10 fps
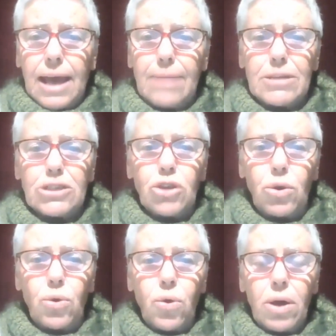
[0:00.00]
came into
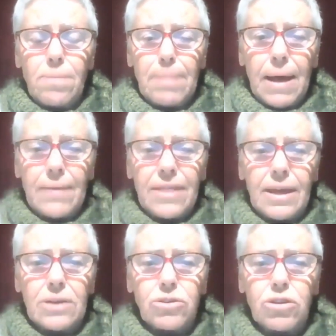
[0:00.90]
law, but
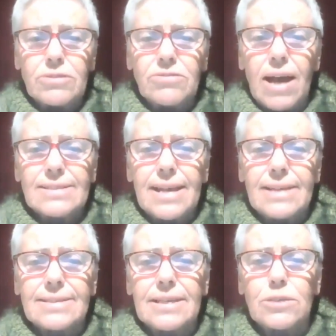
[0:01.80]
the Human Rights
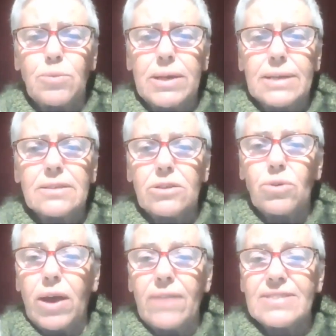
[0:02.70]
Act says we can
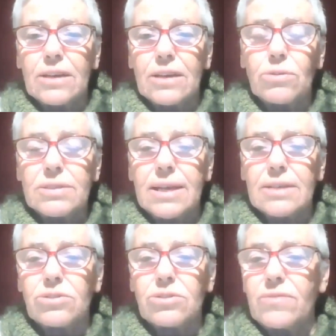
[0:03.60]
still have
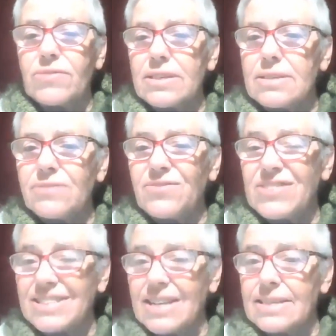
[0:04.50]
single-sex services,
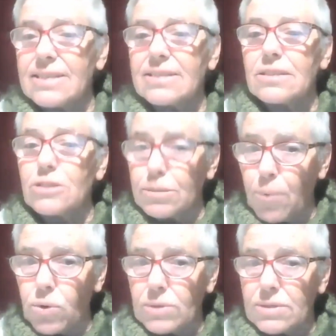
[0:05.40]
facilities, and
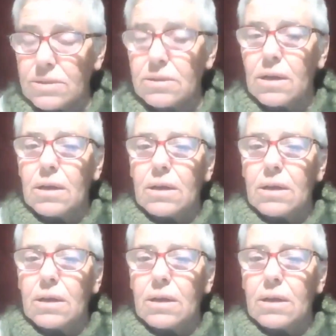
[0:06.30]
sports.